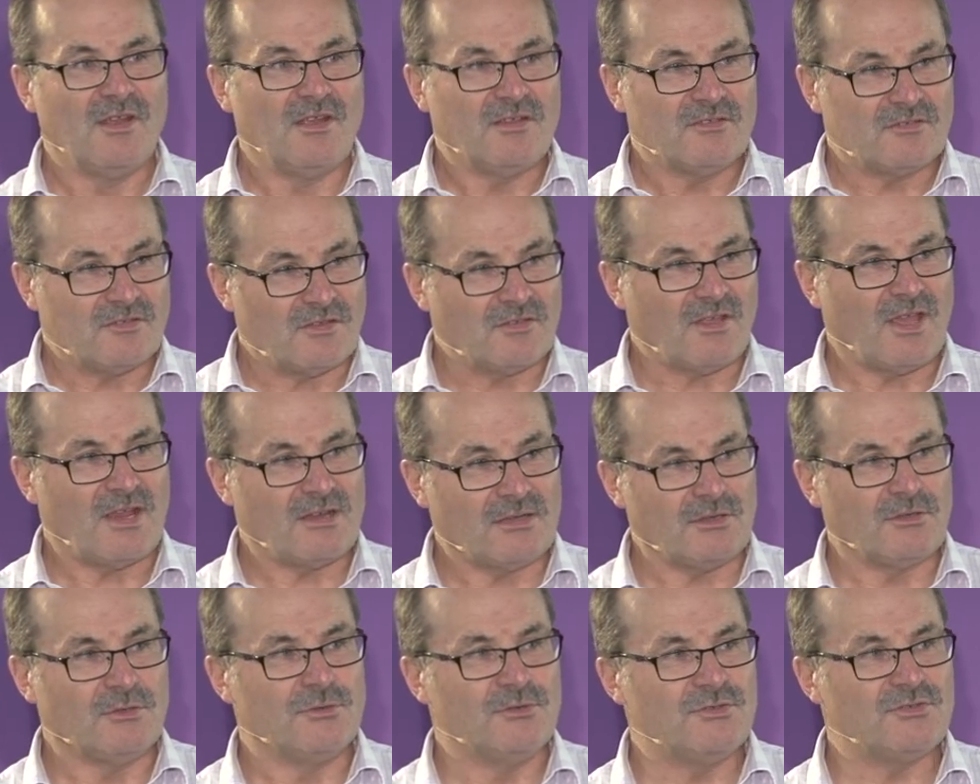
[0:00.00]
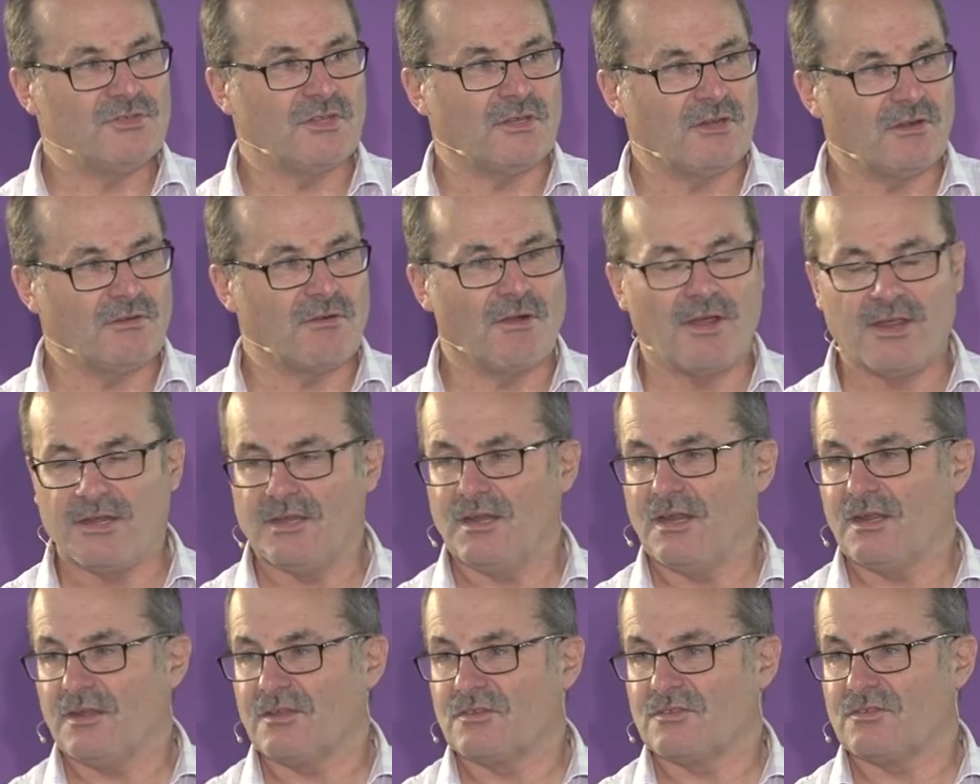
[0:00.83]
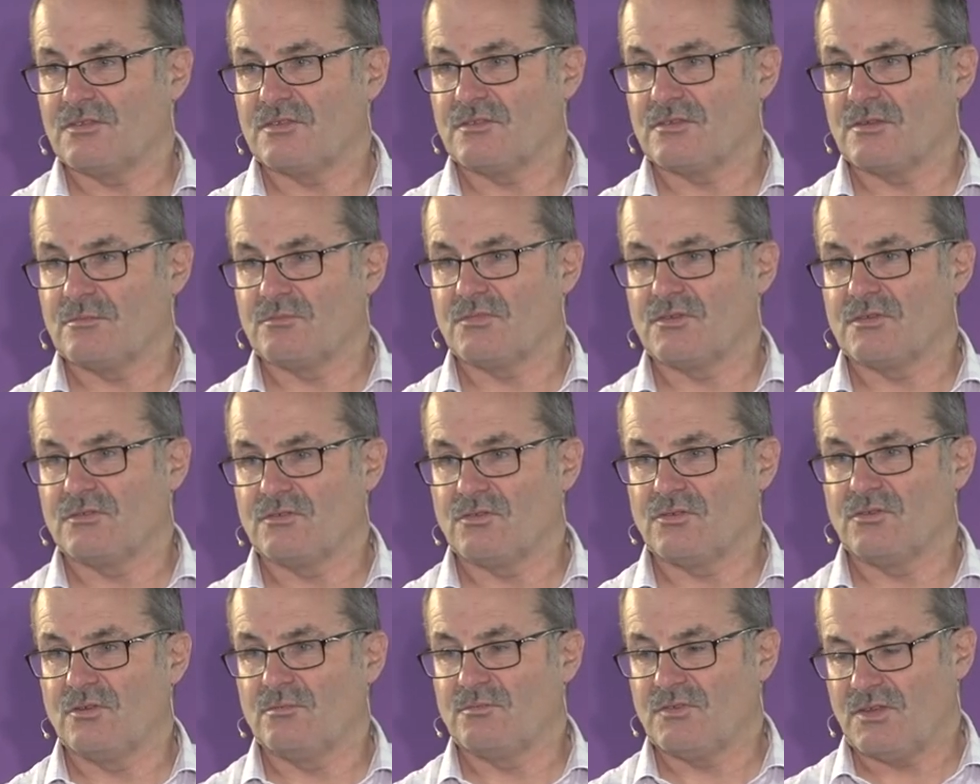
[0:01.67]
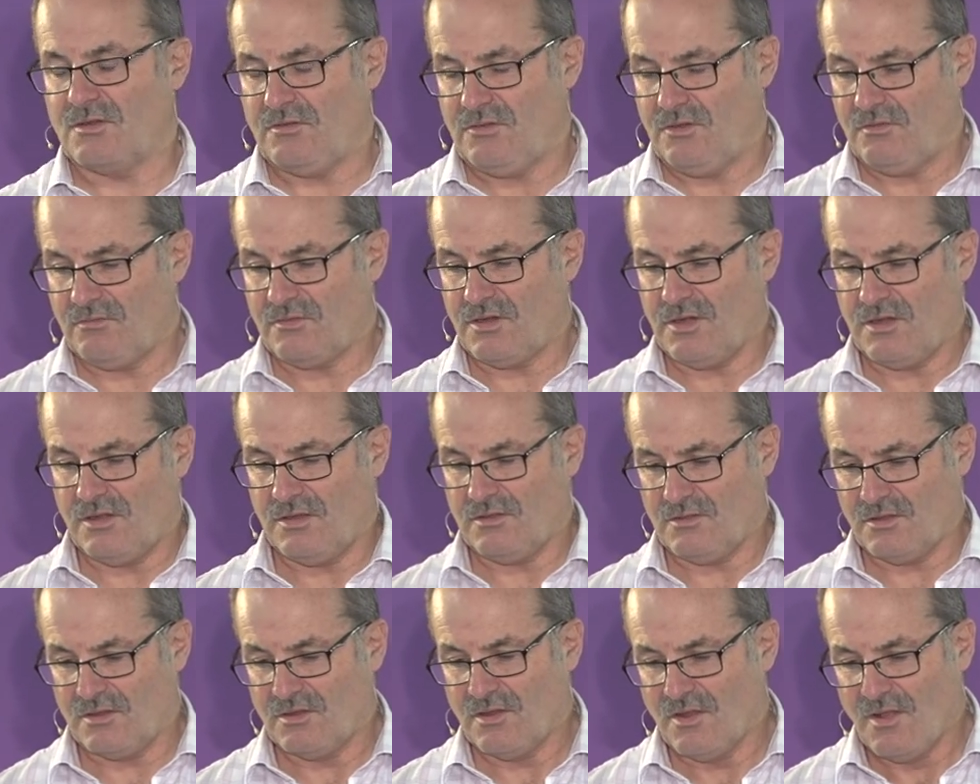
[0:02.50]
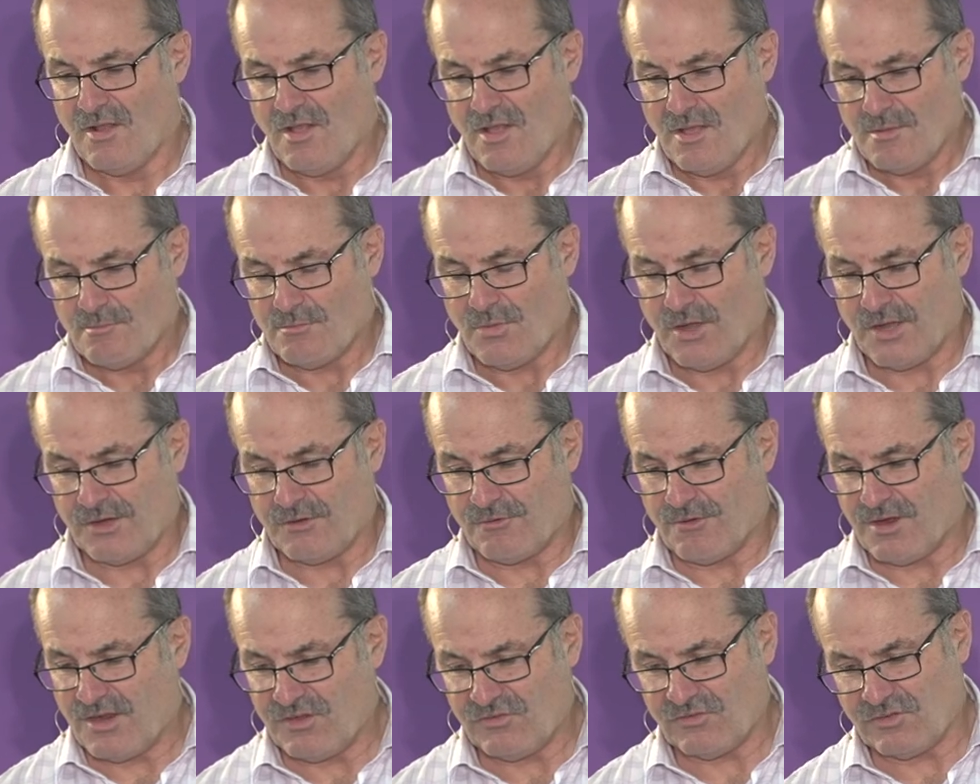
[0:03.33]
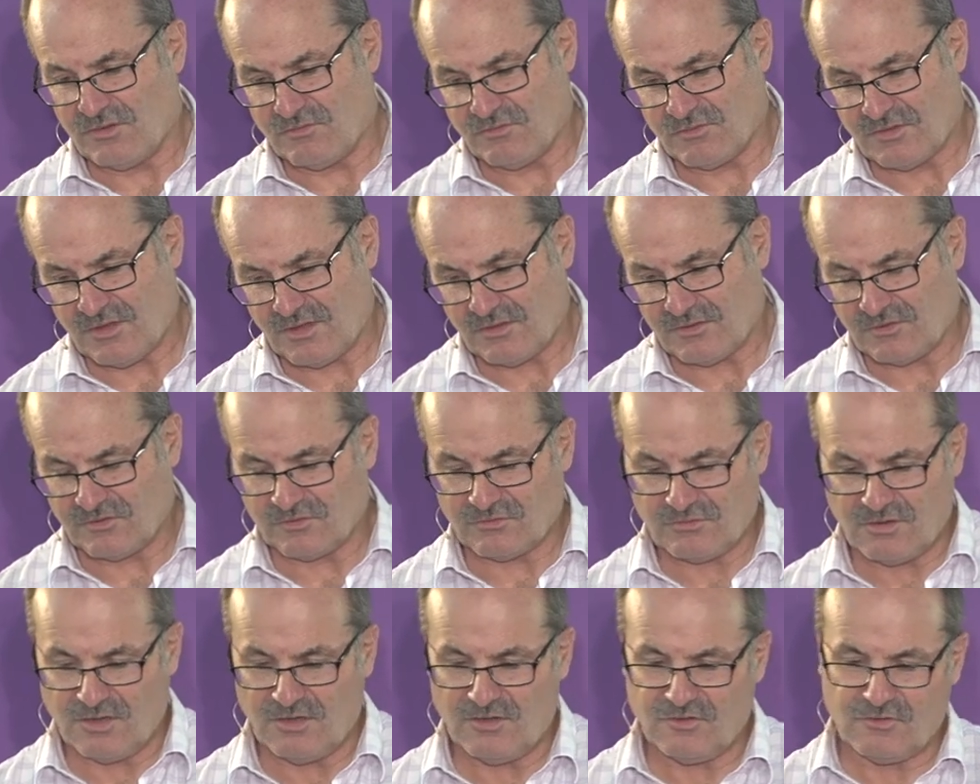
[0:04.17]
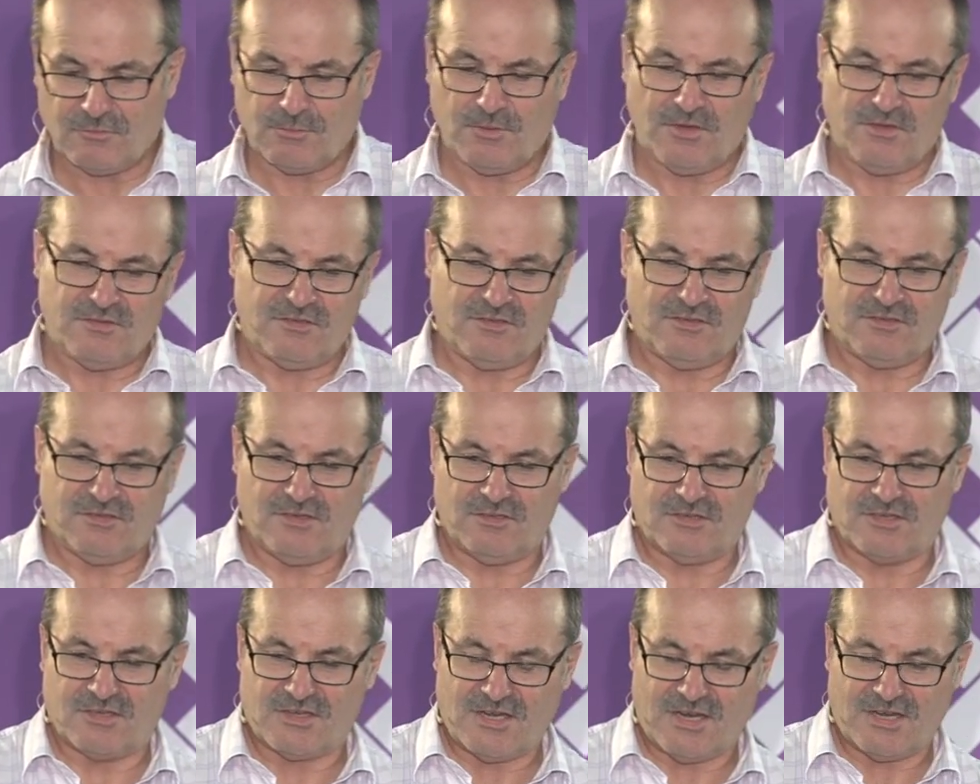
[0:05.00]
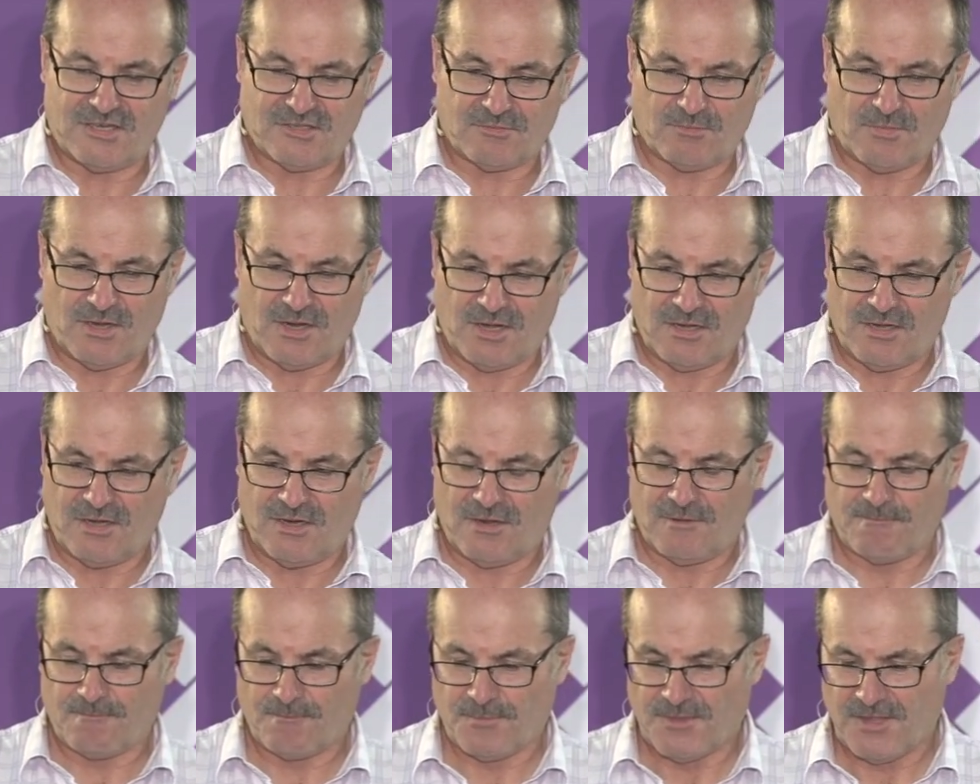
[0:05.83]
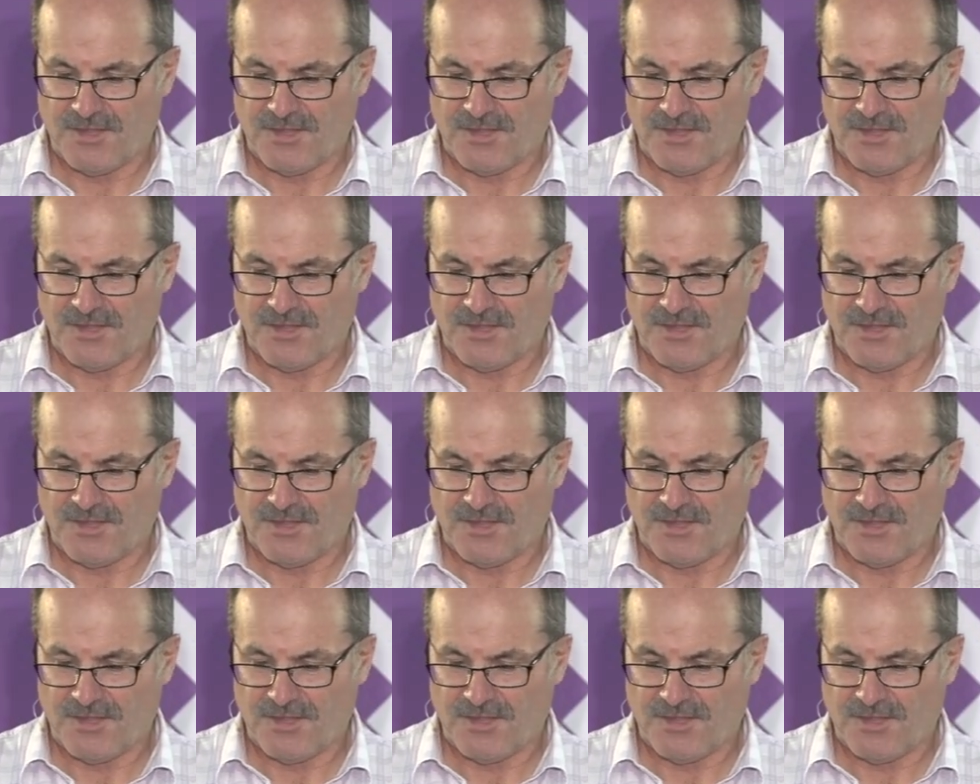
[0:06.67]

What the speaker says: So they're losing great ecosystems in terms of, and you're getting the migration of South Australia species into Tasmania.